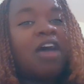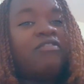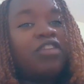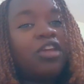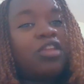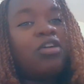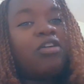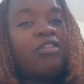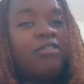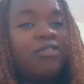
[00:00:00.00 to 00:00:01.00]
a
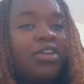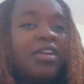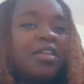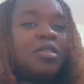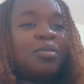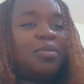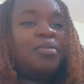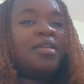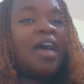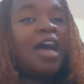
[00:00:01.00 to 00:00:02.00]
video very
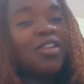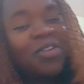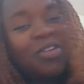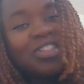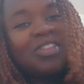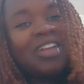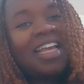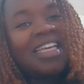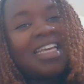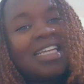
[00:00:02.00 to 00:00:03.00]
soon and you're going to
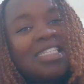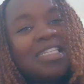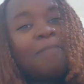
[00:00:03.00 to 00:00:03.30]
like it.